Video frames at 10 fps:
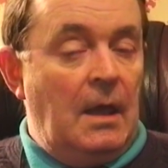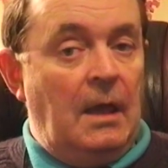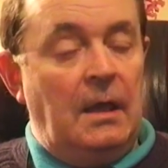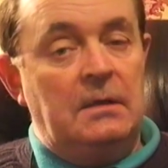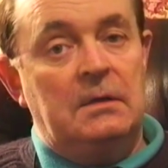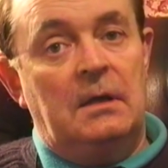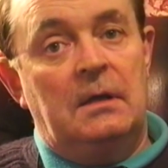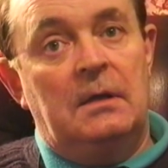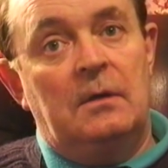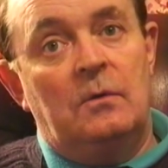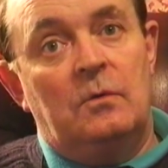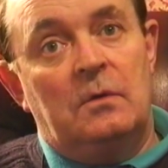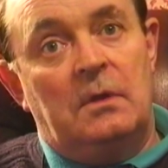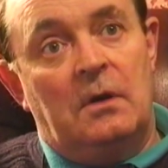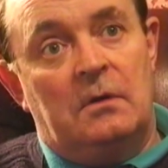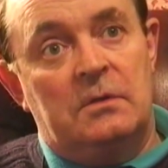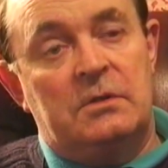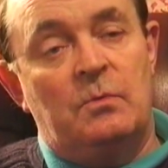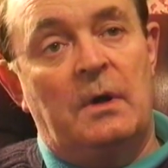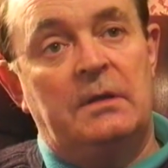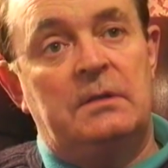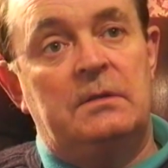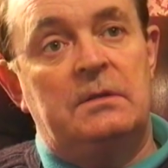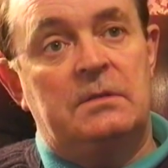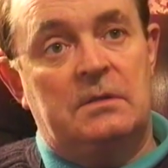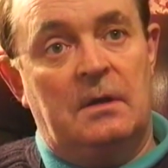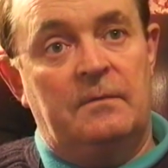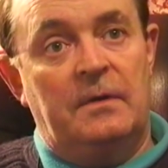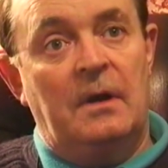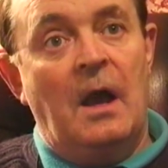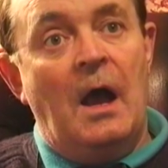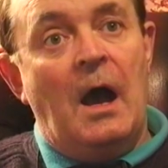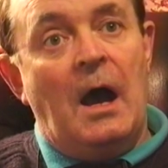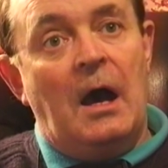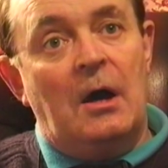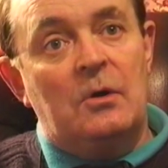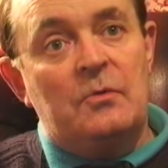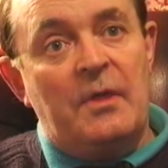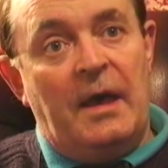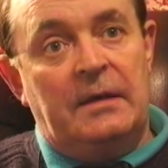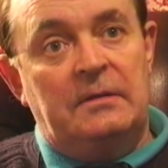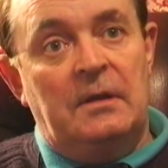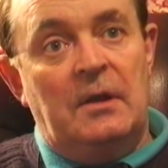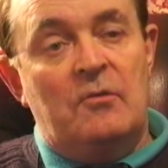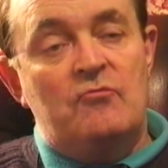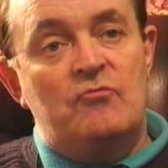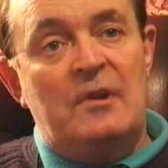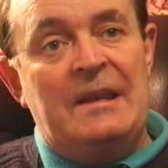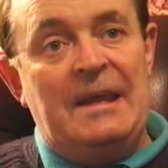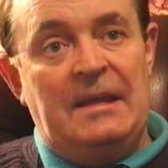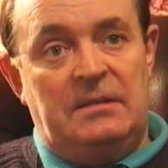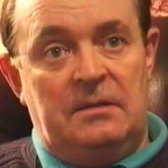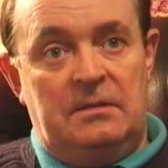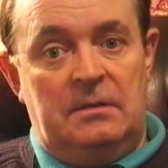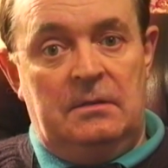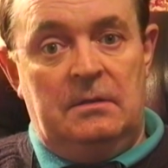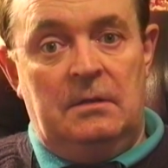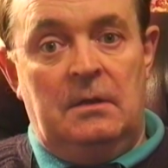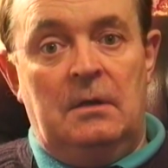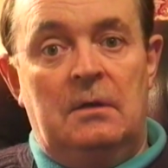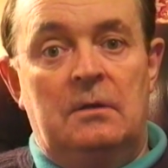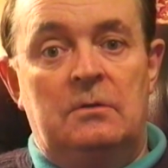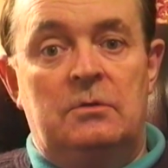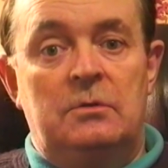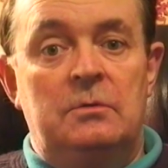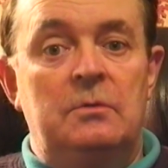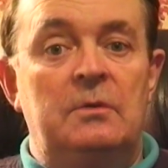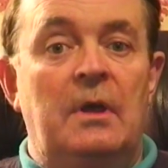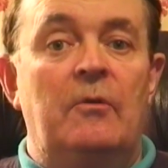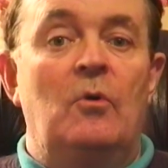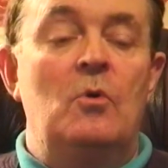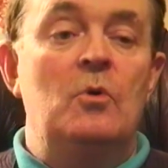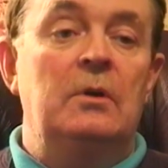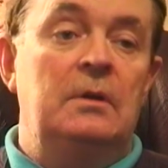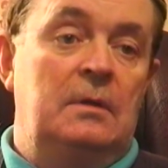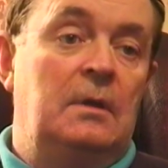and they also wanted to discover how that related to their own